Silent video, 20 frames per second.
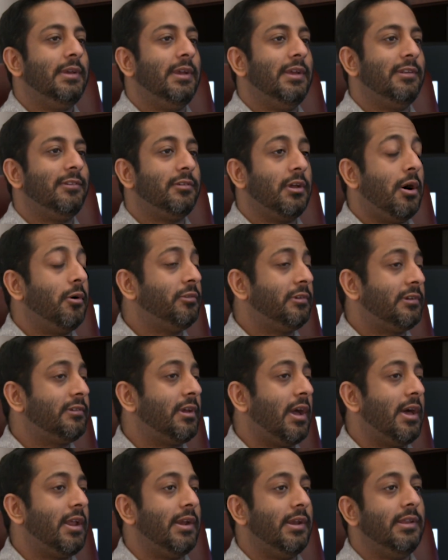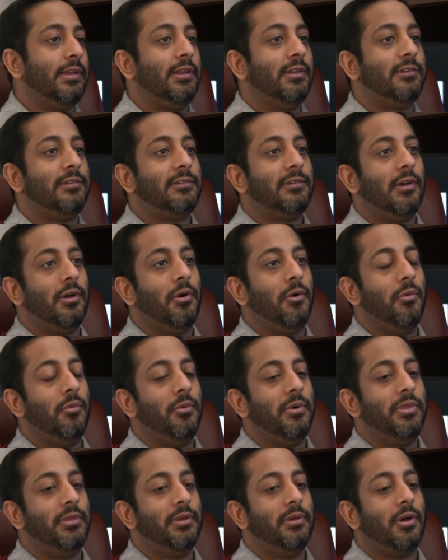And so I was excited. And so
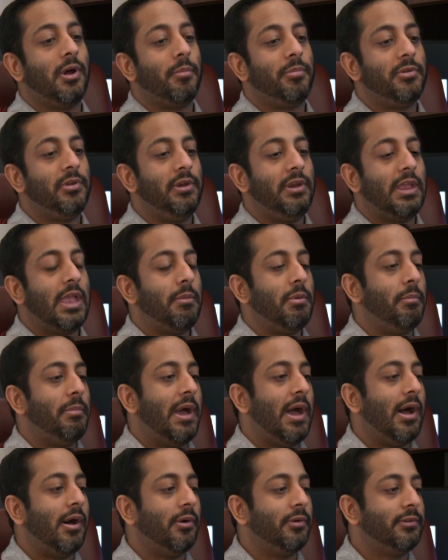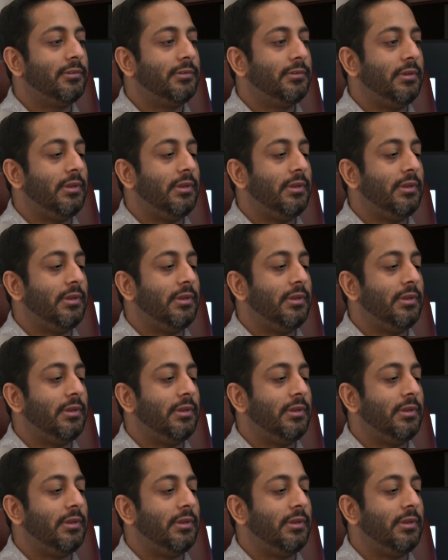when the opportunity came about,